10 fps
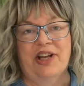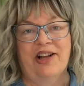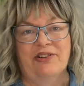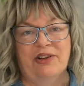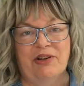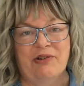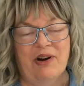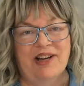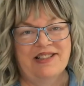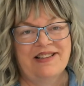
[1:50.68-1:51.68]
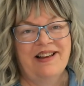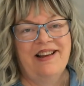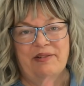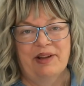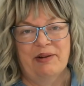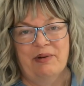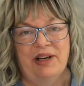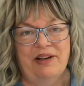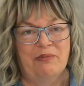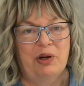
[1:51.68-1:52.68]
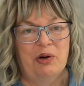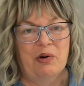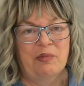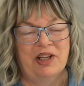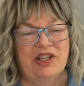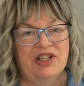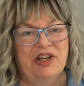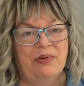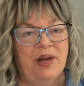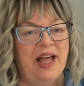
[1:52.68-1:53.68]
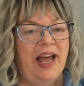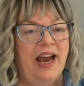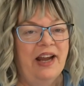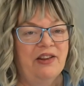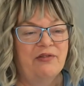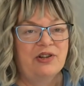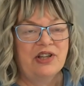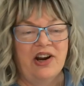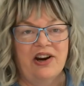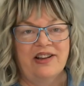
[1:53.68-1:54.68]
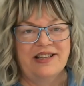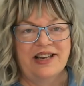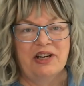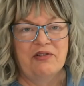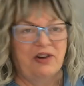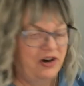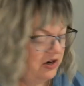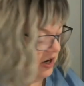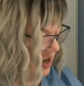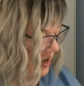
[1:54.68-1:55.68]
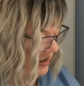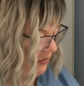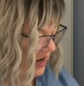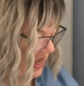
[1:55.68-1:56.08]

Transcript: Celtic cross like what we normally do. And the first card, the signifier card that we